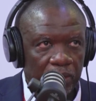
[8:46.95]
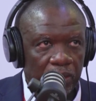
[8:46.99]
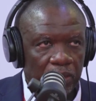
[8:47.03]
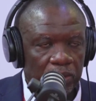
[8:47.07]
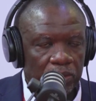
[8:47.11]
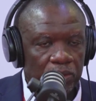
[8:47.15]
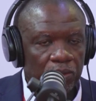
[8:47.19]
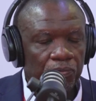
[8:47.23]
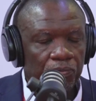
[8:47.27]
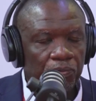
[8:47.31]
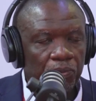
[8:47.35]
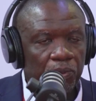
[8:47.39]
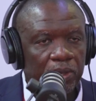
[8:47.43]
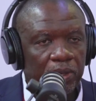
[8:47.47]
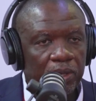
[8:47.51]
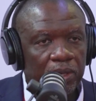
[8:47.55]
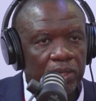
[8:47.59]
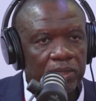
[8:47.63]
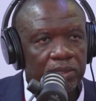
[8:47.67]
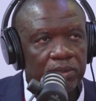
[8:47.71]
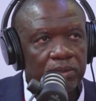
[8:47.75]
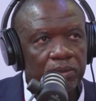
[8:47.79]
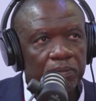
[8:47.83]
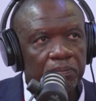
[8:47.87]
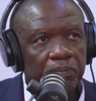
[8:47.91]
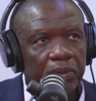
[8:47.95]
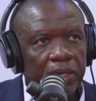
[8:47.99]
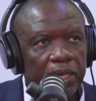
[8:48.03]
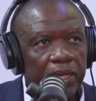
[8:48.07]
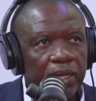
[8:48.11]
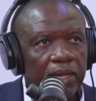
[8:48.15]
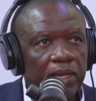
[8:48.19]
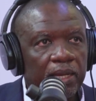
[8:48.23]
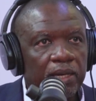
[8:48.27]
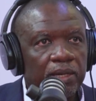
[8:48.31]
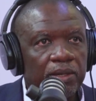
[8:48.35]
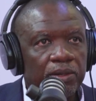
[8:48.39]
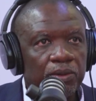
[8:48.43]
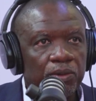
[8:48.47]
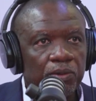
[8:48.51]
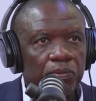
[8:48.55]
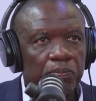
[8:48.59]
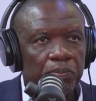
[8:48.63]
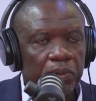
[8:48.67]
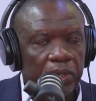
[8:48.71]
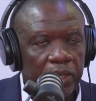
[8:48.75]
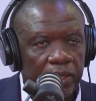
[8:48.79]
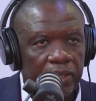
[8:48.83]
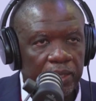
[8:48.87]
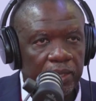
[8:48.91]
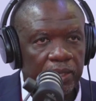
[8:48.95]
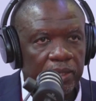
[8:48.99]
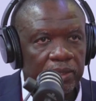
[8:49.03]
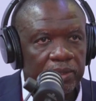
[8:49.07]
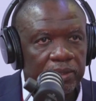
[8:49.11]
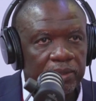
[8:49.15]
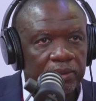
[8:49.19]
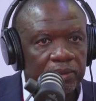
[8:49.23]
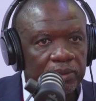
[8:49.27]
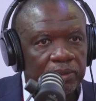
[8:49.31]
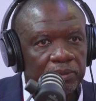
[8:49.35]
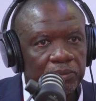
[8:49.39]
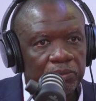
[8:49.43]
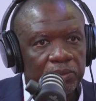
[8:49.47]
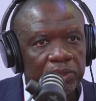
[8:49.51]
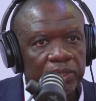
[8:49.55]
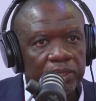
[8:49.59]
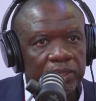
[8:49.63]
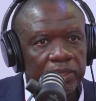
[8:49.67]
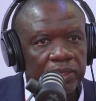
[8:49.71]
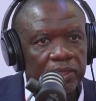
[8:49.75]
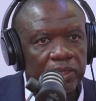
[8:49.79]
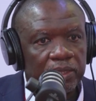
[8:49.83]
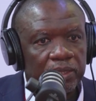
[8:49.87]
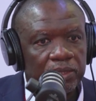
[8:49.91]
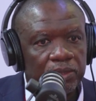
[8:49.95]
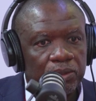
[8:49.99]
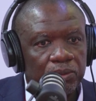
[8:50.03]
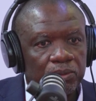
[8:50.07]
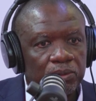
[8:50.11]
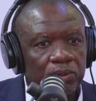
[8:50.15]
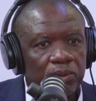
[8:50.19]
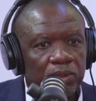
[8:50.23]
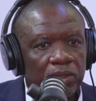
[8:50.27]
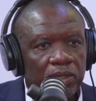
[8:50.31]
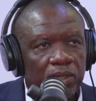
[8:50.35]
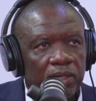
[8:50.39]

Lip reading: So for us to bring in new players, we needed to